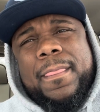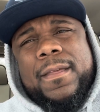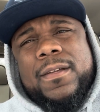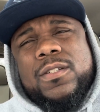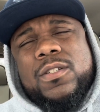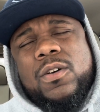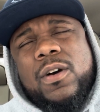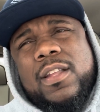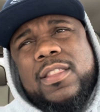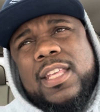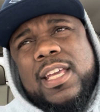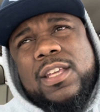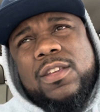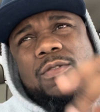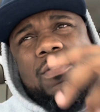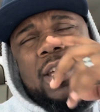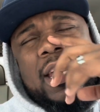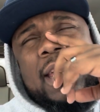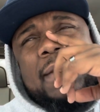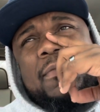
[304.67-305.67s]
So I think you
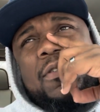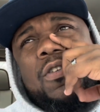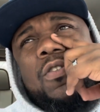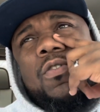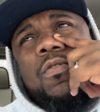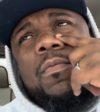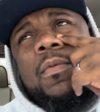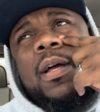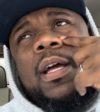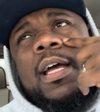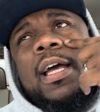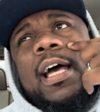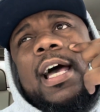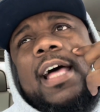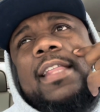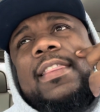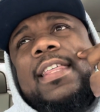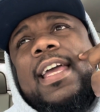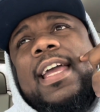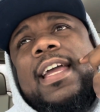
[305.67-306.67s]
keep Coop. I
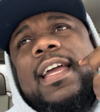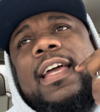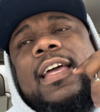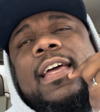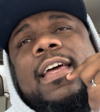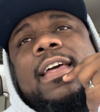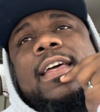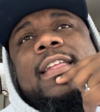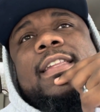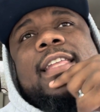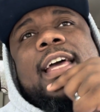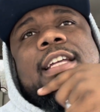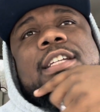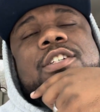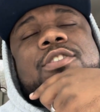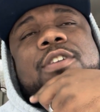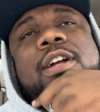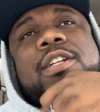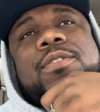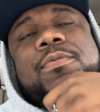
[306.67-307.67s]
think that
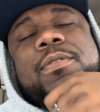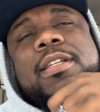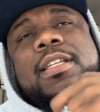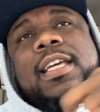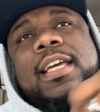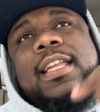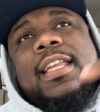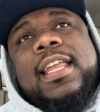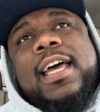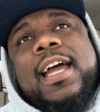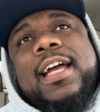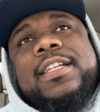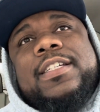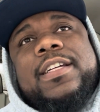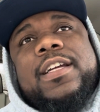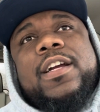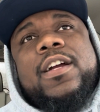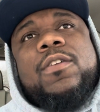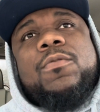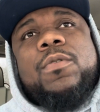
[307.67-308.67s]
stretch we did last
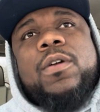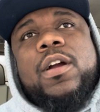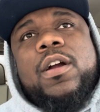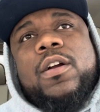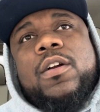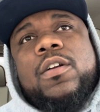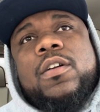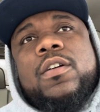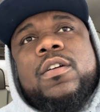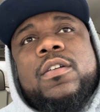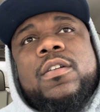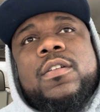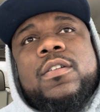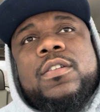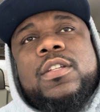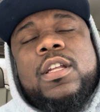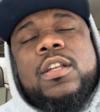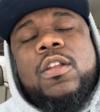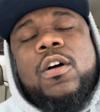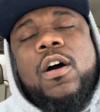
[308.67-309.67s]
year where
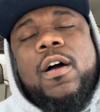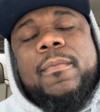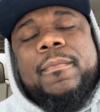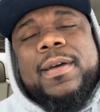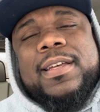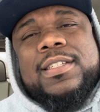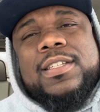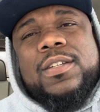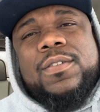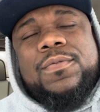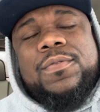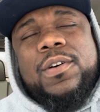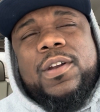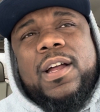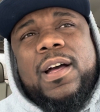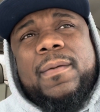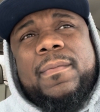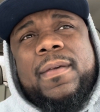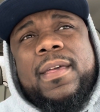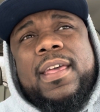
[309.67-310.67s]
D Law messed his foot
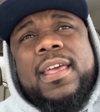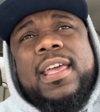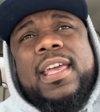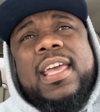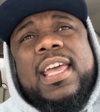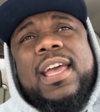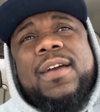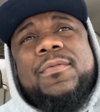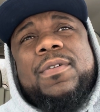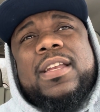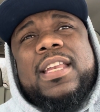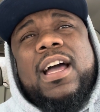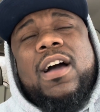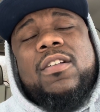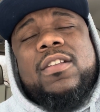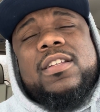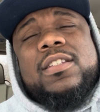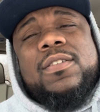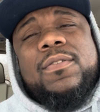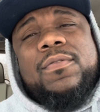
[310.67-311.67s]
up and we not
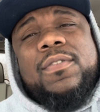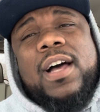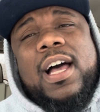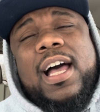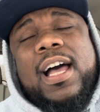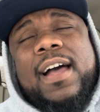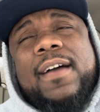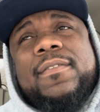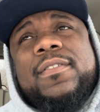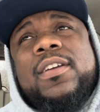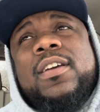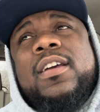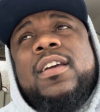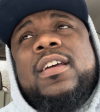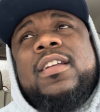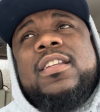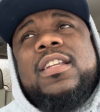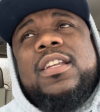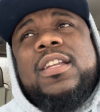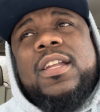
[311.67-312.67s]
only survived,
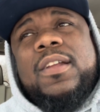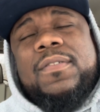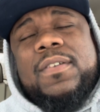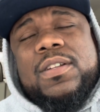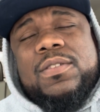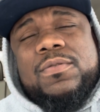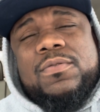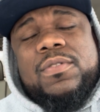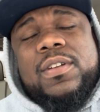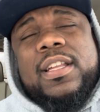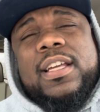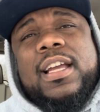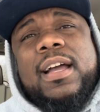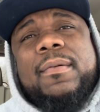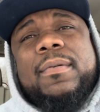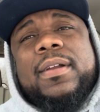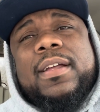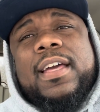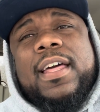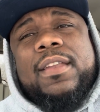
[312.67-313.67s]
the defense was really
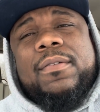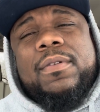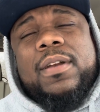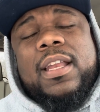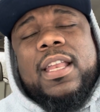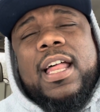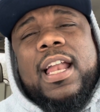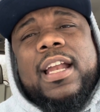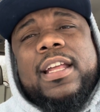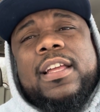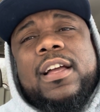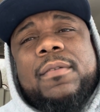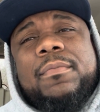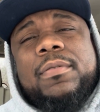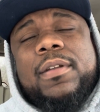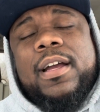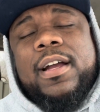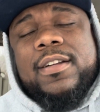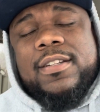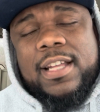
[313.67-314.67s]
coming together with a lot of young
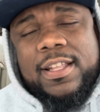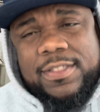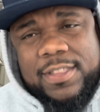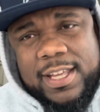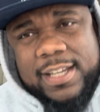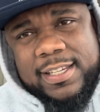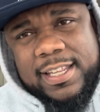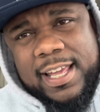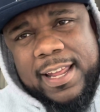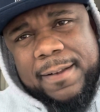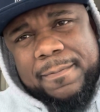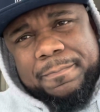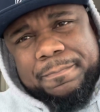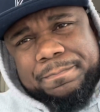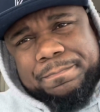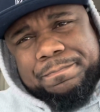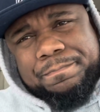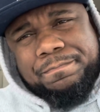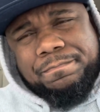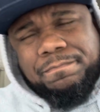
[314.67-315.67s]
players. I think that
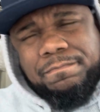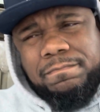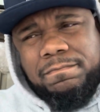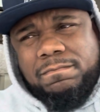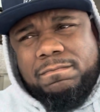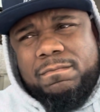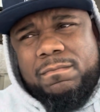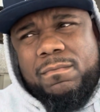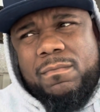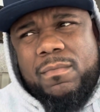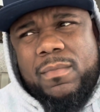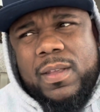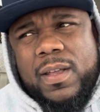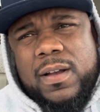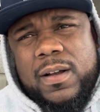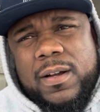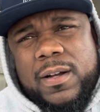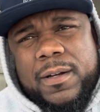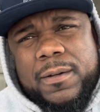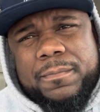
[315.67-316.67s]

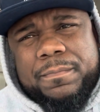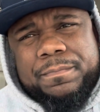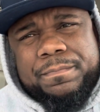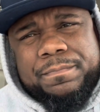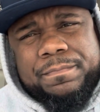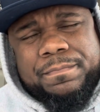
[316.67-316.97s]
um